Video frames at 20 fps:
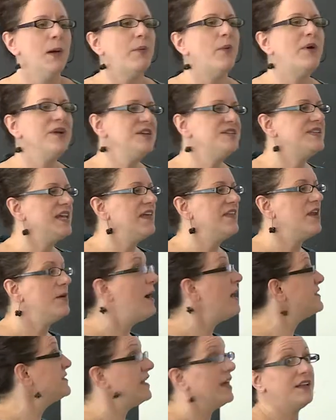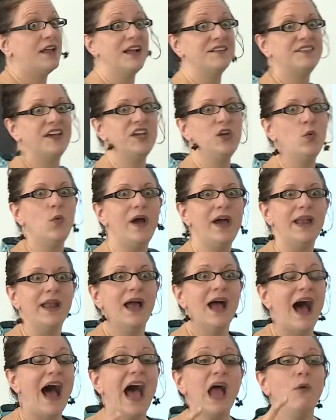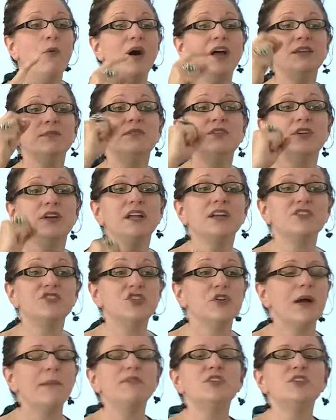But when you say that, I'll, t- I'll tell you what, I want them to learn English too.